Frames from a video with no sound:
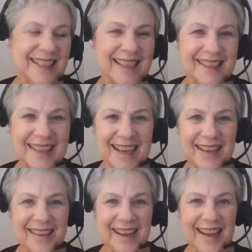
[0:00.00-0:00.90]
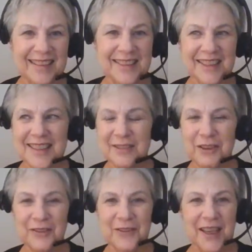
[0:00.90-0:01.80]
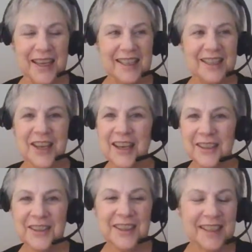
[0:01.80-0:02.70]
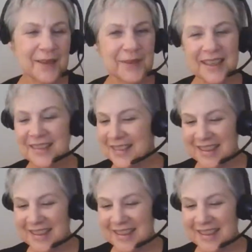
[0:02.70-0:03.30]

and I just sort of chuckle, and I'm like,